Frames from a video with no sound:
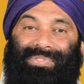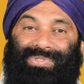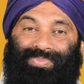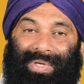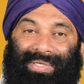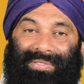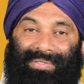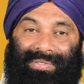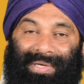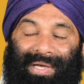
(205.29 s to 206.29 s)

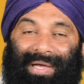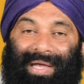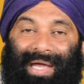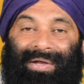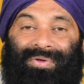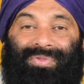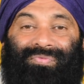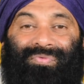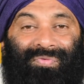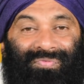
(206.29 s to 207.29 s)
spend. And on
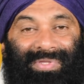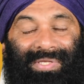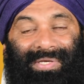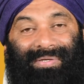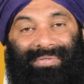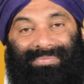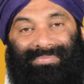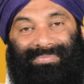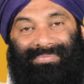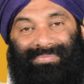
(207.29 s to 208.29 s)
the fifth year,
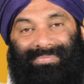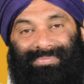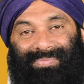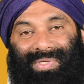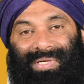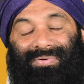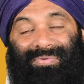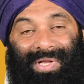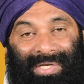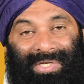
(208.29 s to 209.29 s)

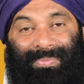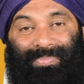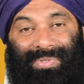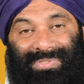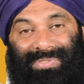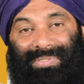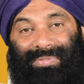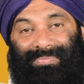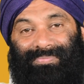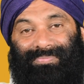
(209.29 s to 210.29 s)
90%